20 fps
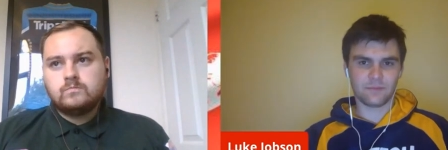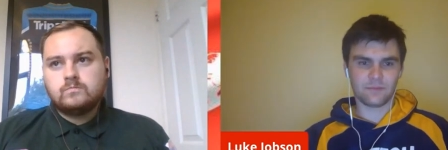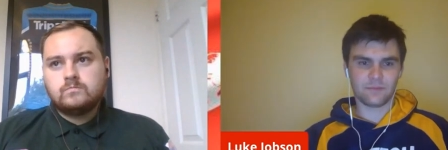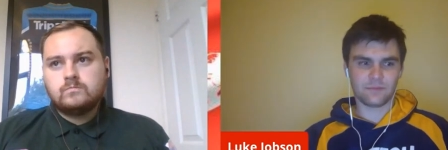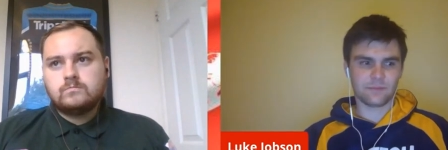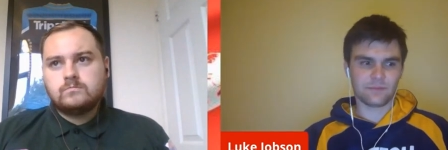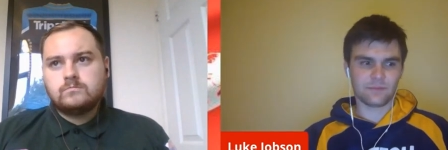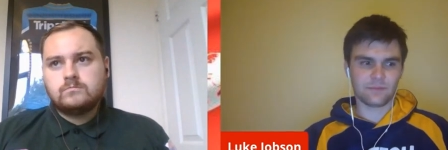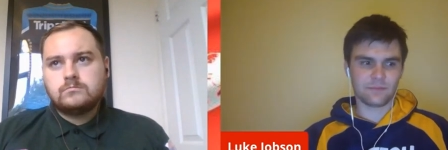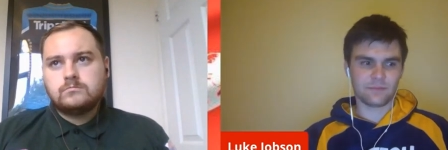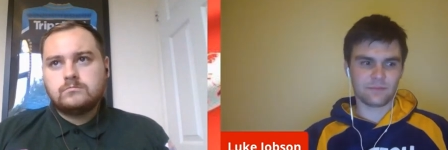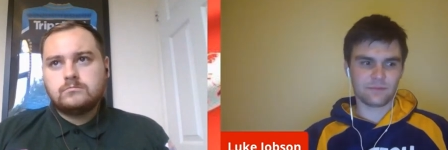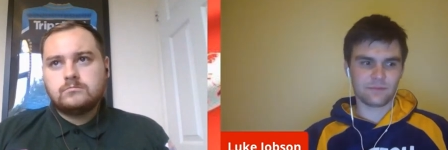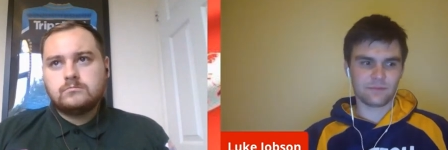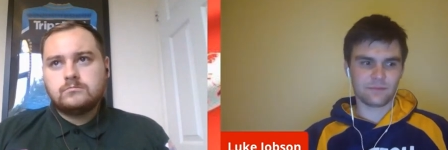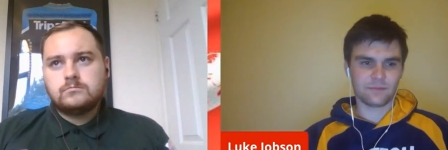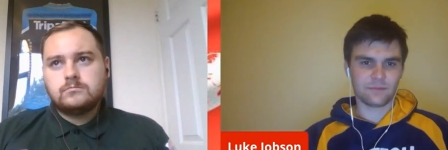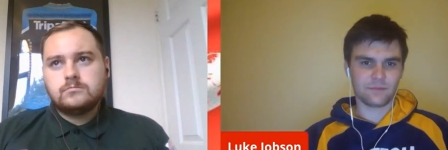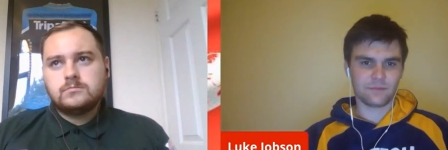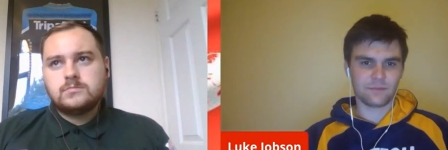
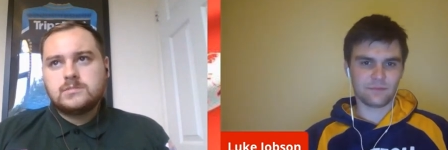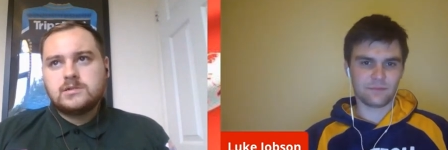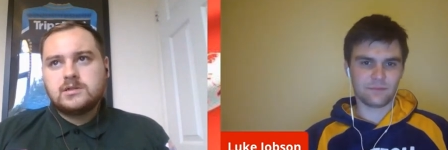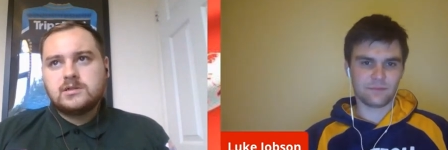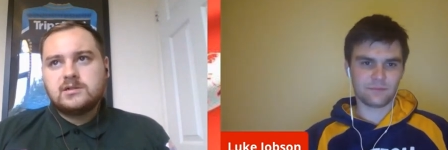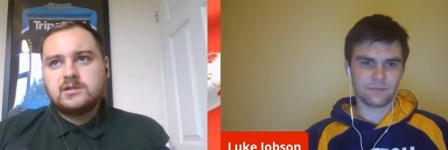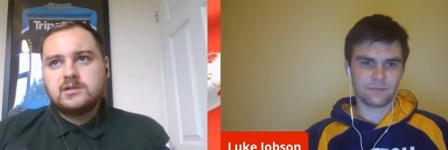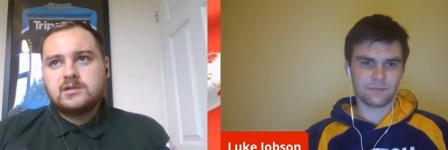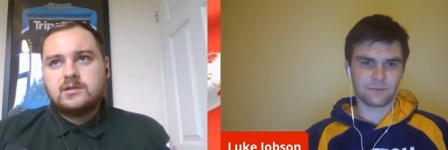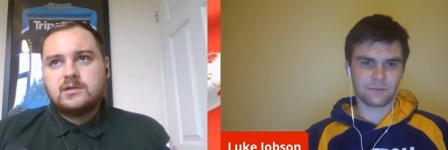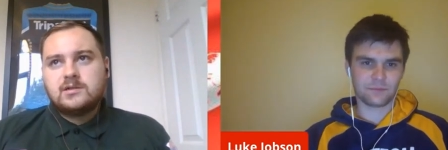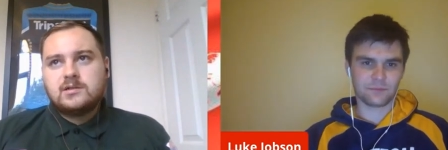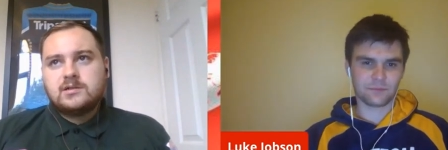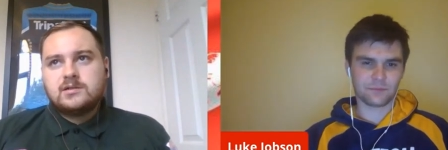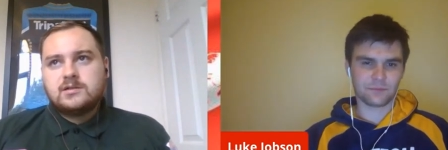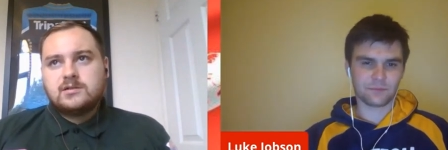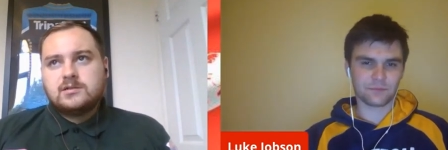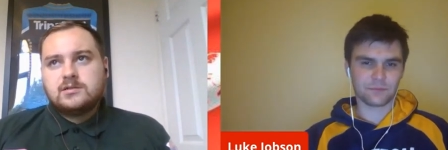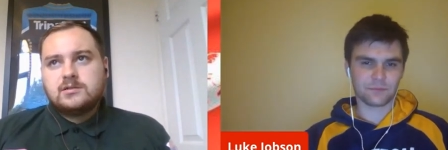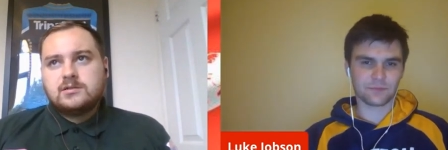
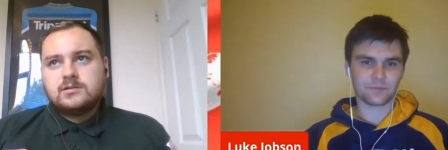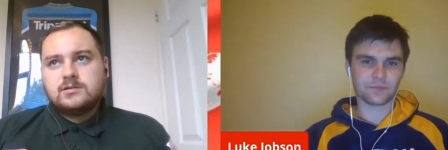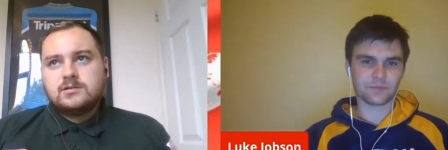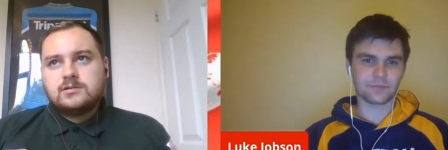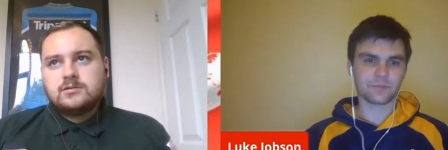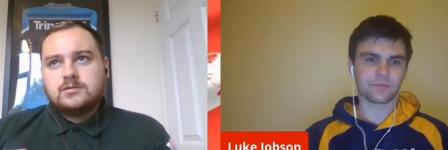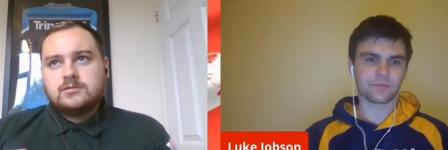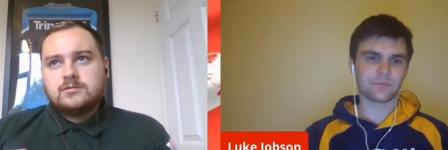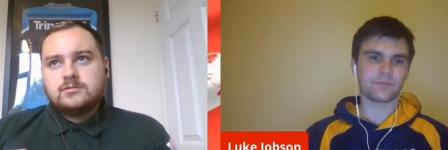Nobody speaks.